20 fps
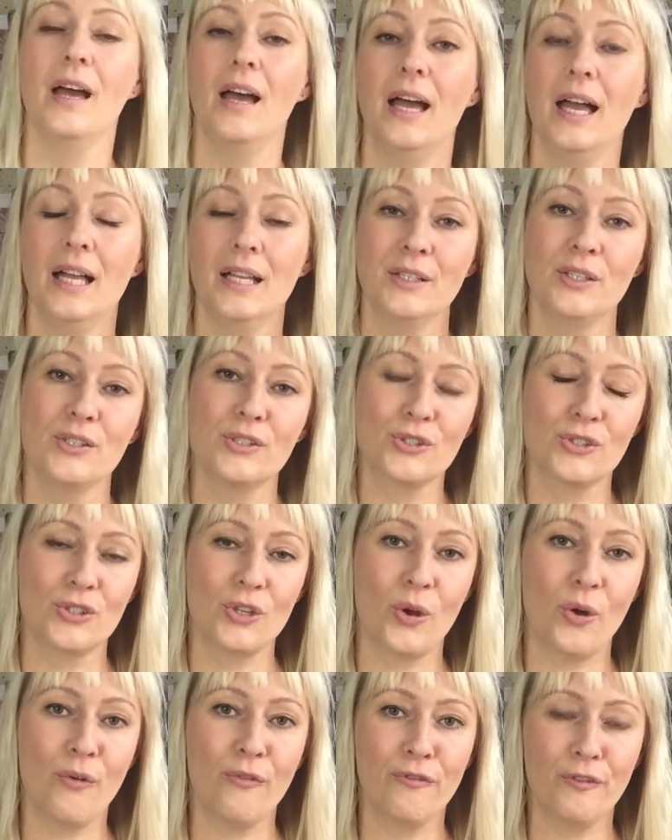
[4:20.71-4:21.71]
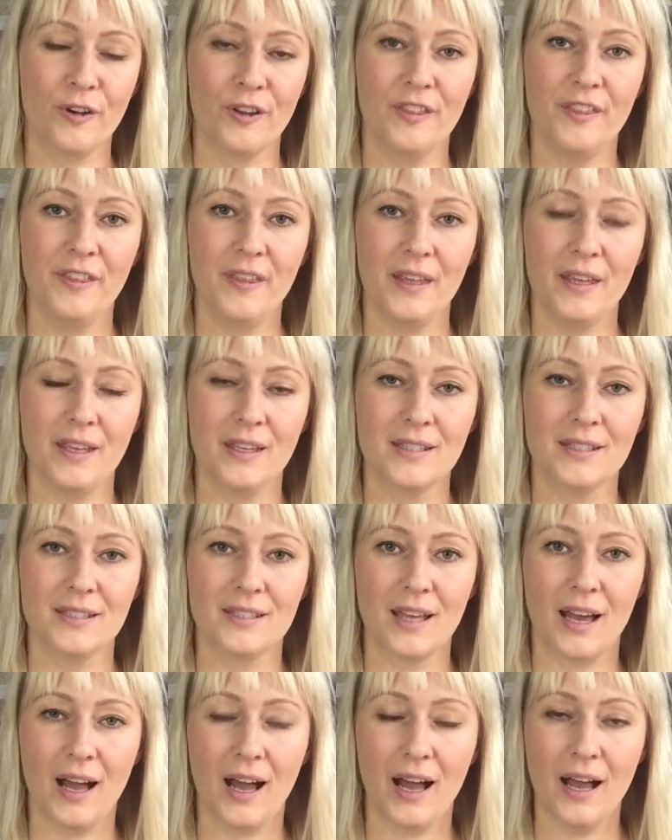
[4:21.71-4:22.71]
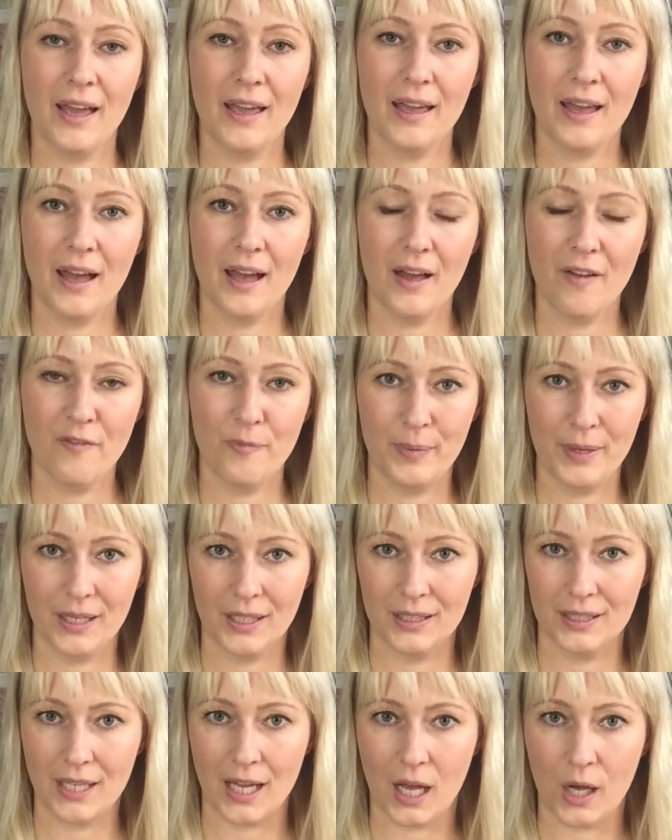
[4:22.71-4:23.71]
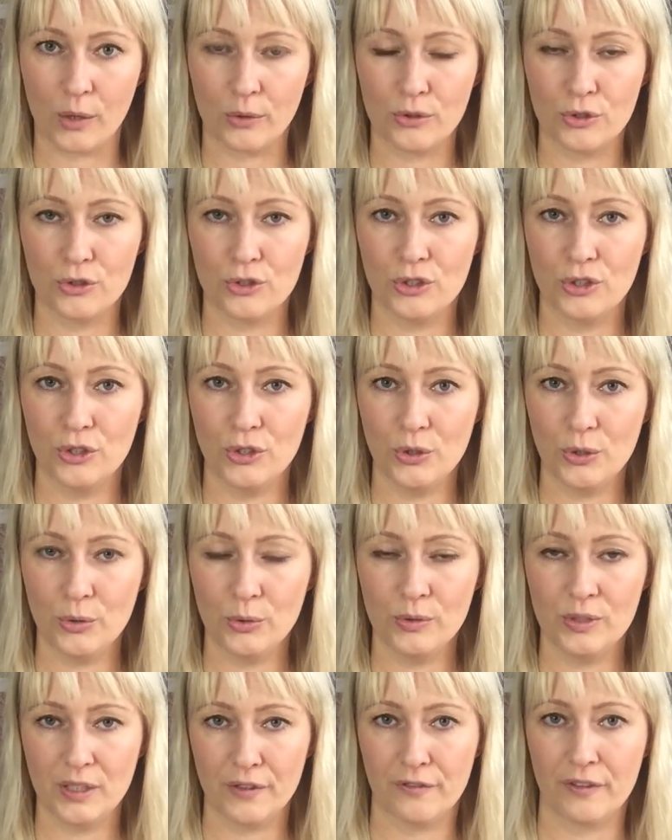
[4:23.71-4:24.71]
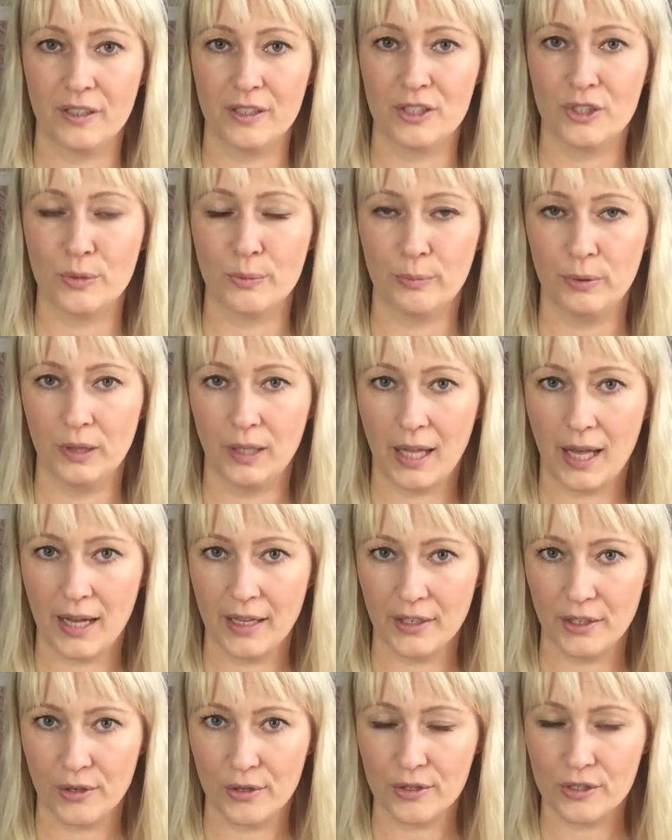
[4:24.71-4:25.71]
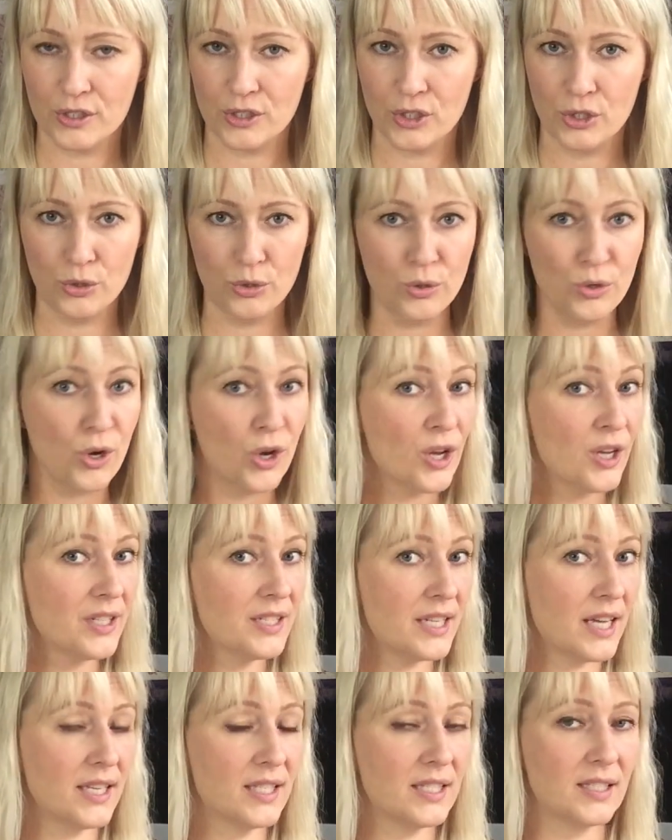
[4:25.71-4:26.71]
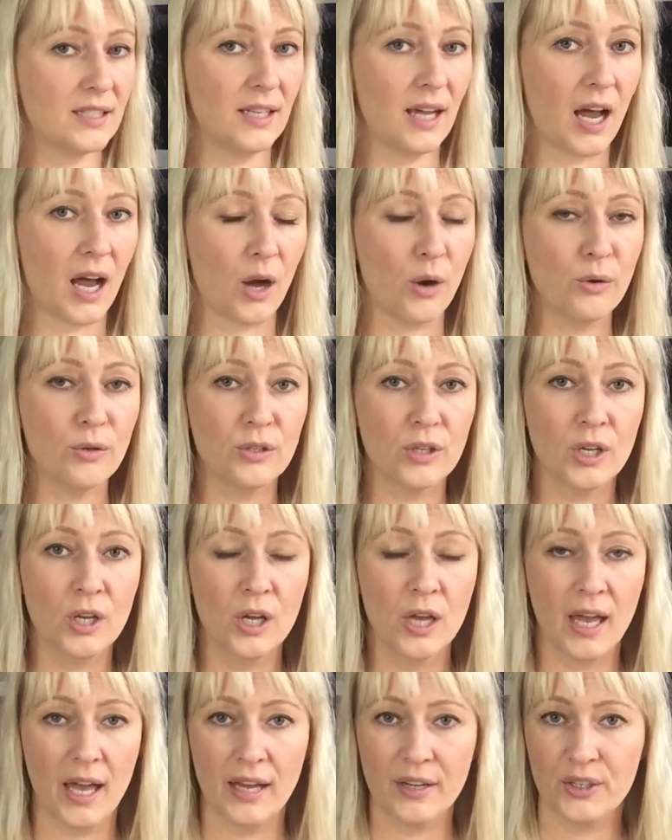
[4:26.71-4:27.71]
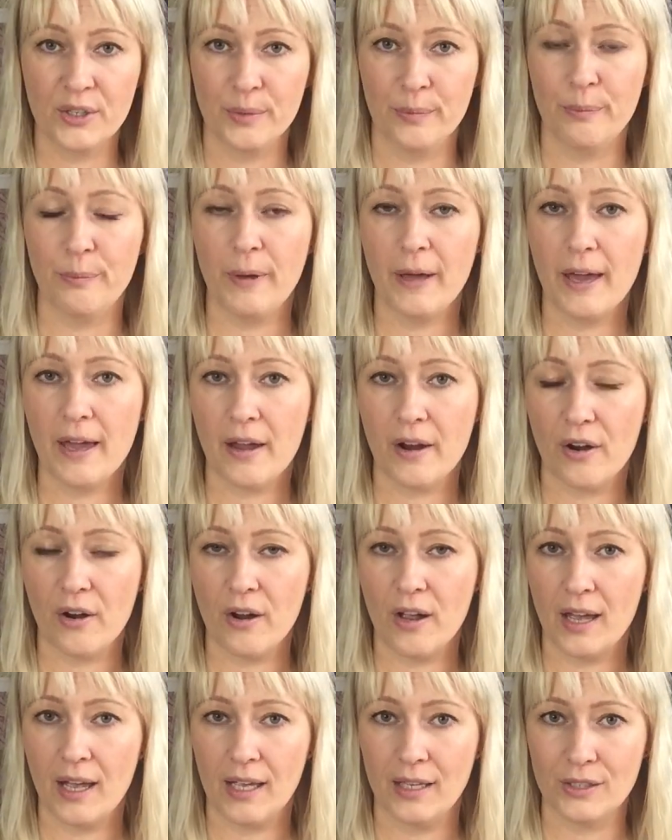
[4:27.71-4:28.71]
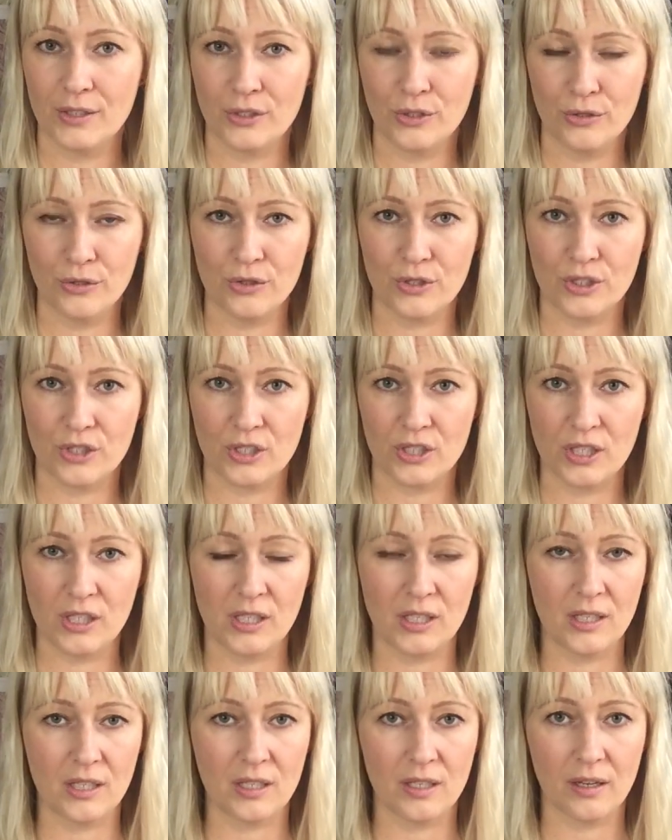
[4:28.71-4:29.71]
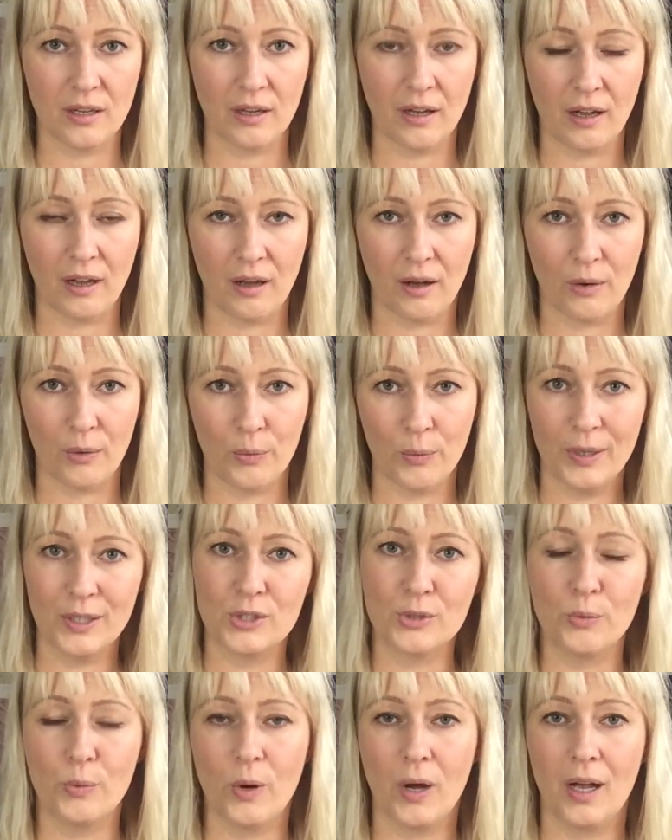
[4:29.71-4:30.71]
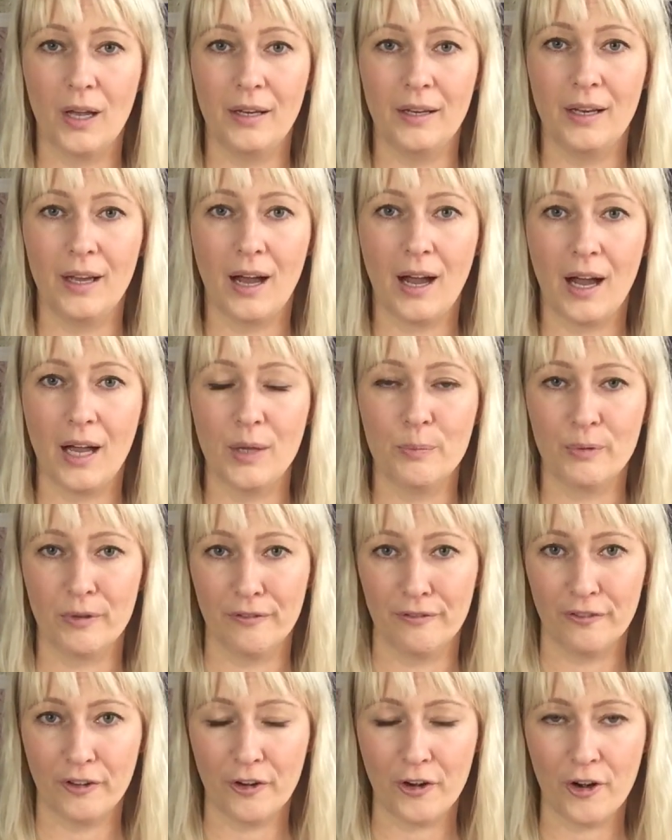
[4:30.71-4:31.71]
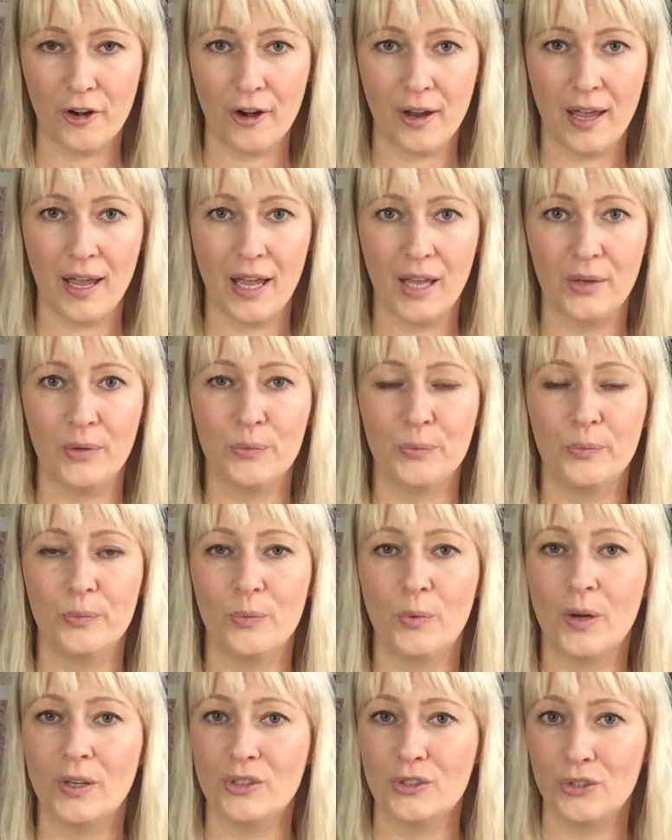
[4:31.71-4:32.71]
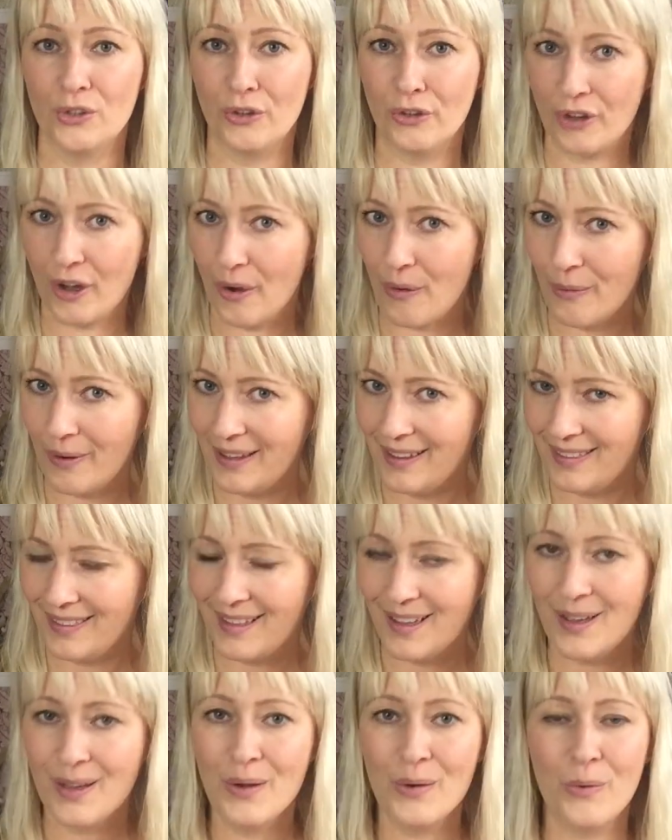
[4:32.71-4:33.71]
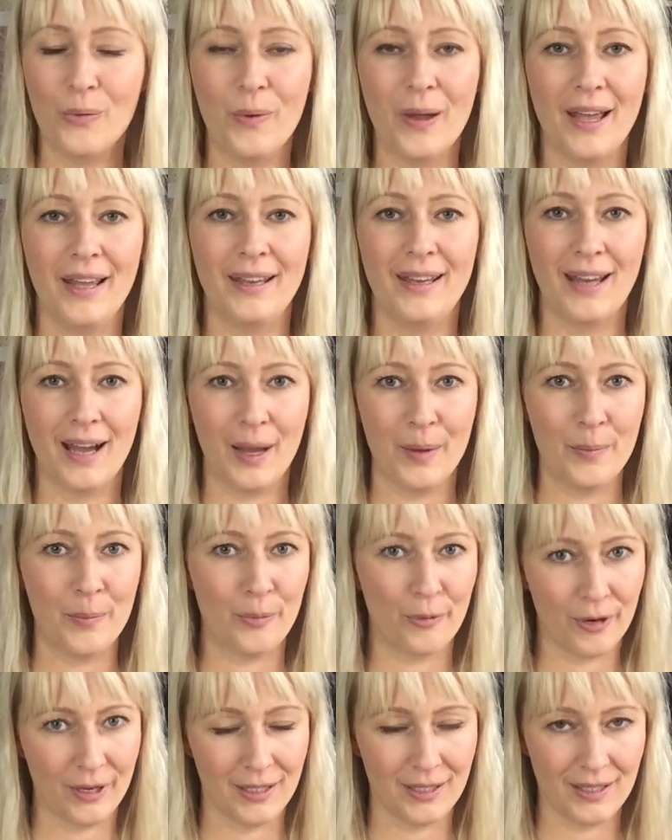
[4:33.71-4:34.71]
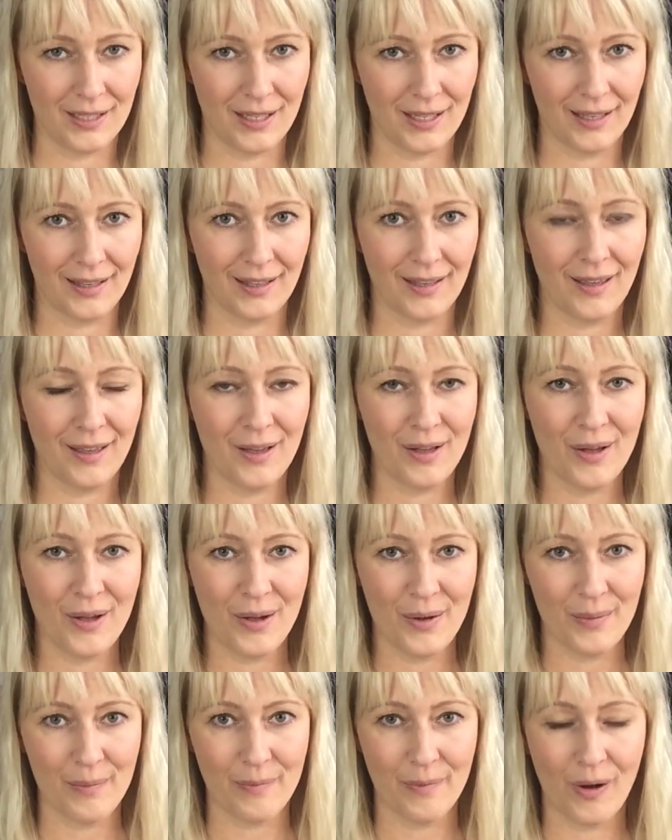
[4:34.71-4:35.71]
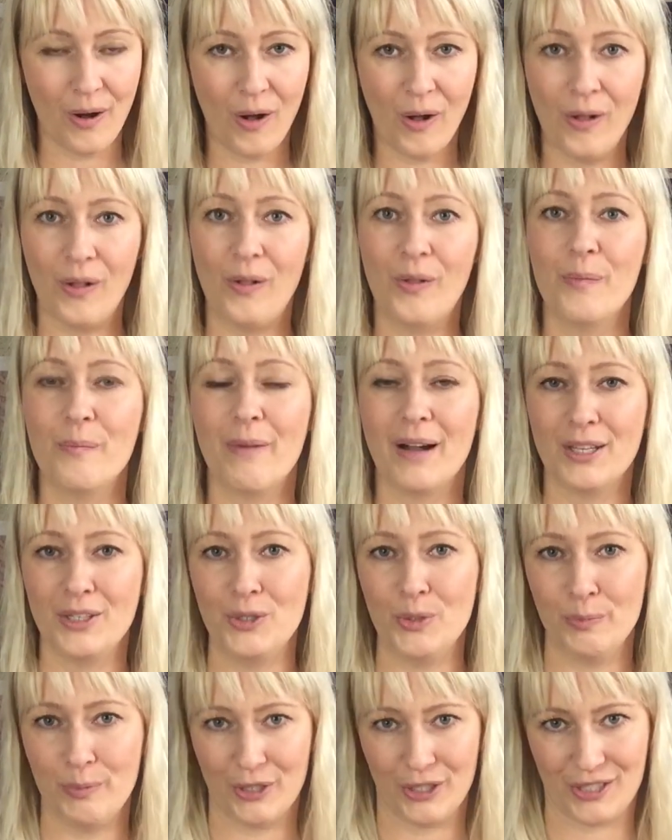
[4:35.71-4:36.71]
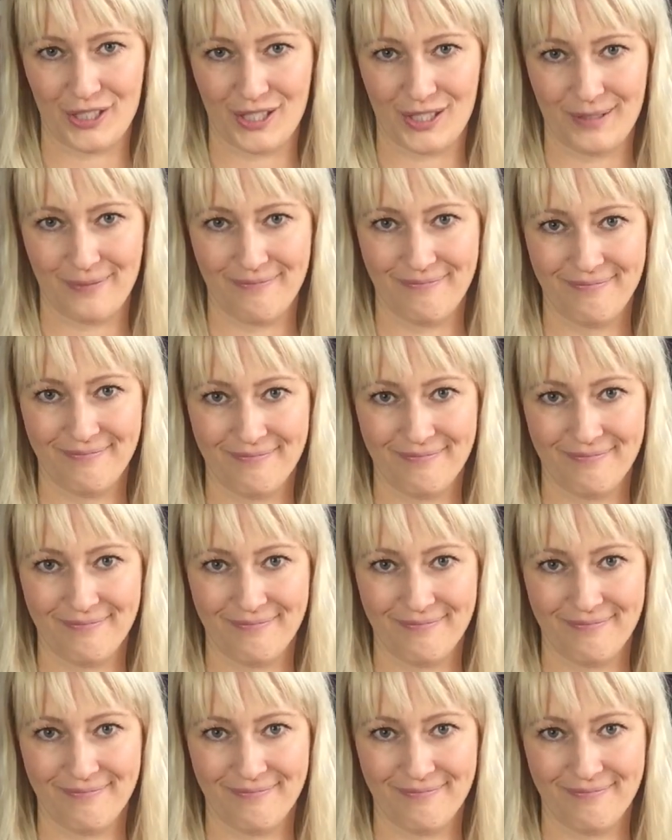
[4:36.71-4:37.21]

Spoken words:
And so for this, I have picked out 2 different suppliers to test out and compare and to see which one I prefer and want to go with when I'm printing all my new books.